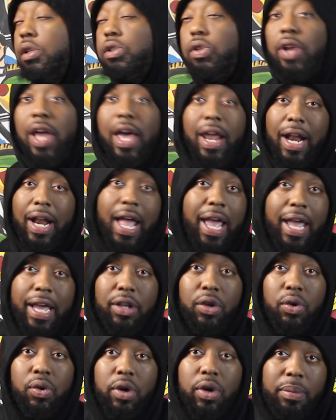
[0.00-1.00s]
So now I ain't
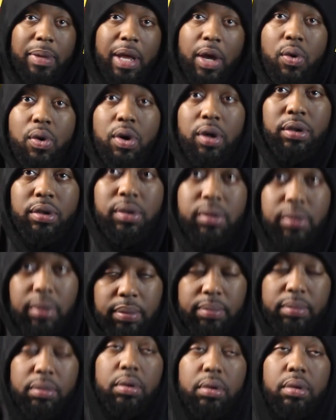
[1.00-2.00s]
doing them, then who gonna do them?